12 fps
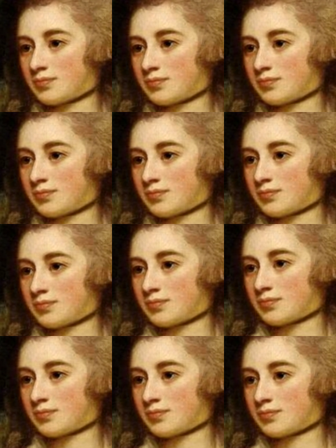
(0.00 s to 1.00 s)
it is
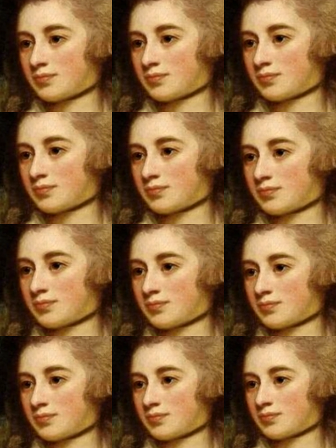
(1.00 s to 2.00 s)
inspired by menswear,
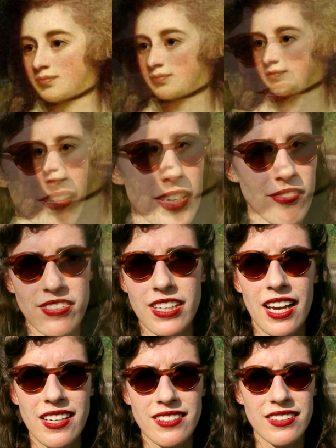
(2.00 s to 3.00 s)
which is again something
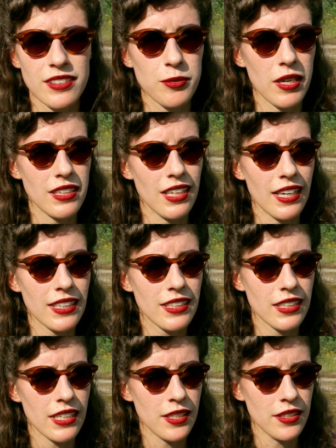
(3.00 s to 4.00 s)
I quite
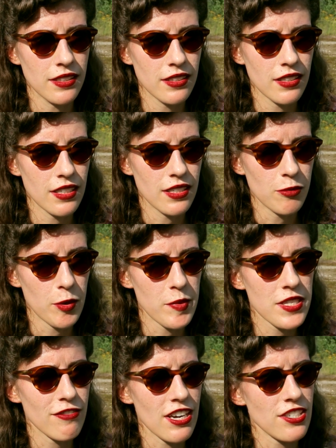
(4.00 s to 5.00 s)
like in
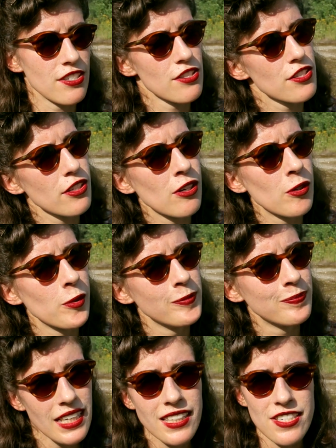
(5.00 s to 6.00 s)
women's fashion. So
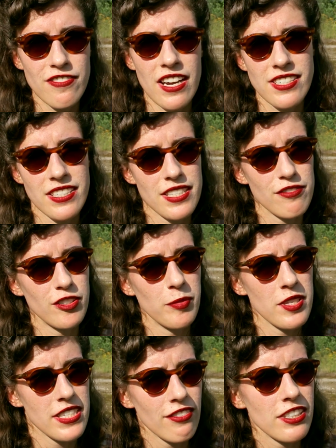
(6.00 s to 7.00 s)
English fashions from
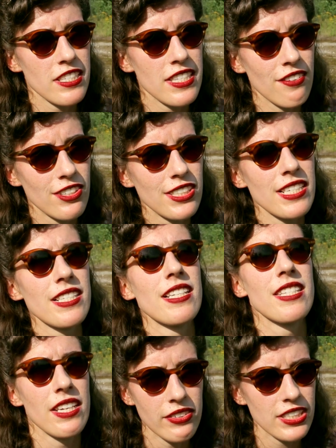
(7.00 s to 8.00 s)
the 1770s
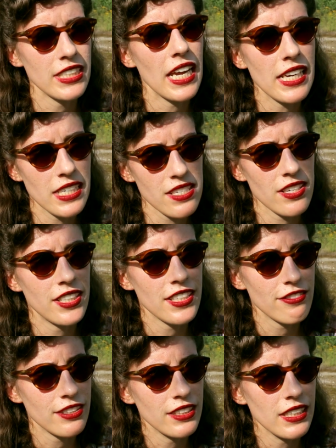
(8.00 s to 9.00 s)
and 1780s are
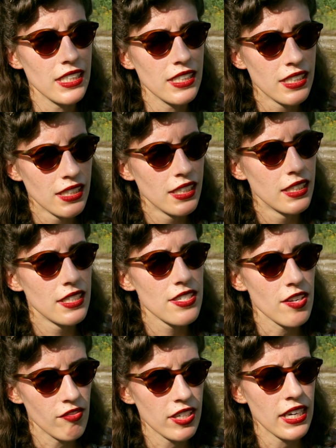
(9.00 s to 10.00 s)
definitely
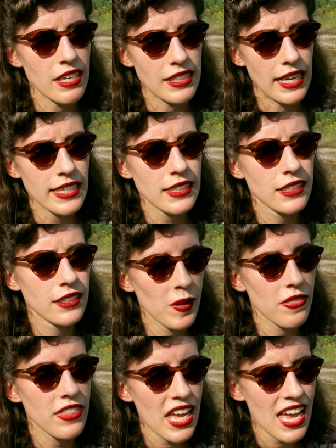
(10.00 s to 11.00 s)
something I like.
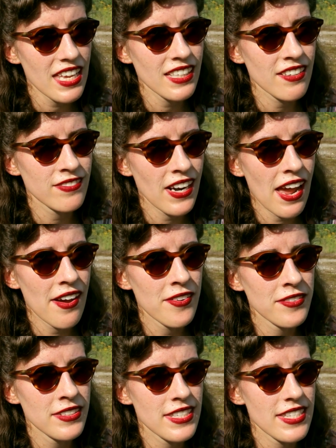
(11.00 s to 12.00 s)
But then
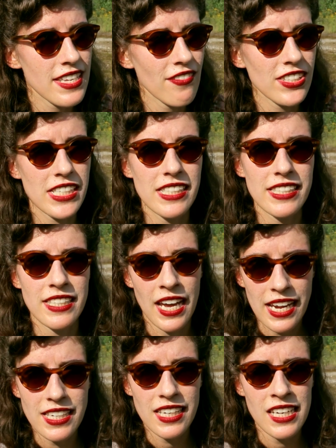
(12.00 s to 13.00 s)
around
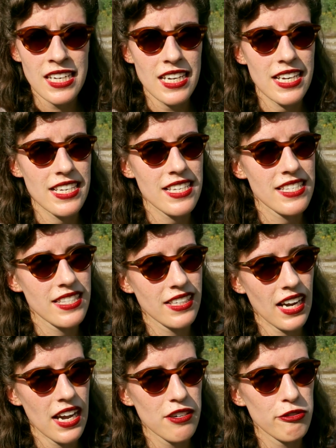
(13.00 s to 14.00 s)
1790 is
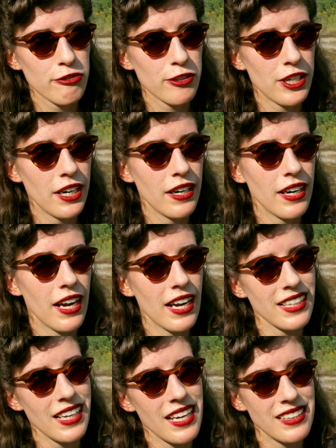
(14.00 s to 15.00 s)
kind of where
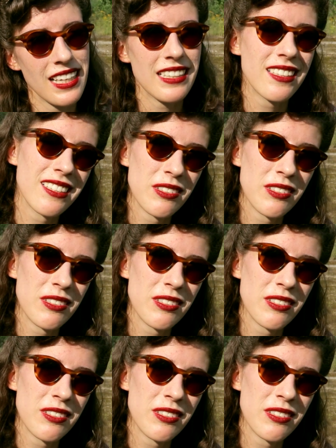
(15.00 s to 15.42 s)
I get like,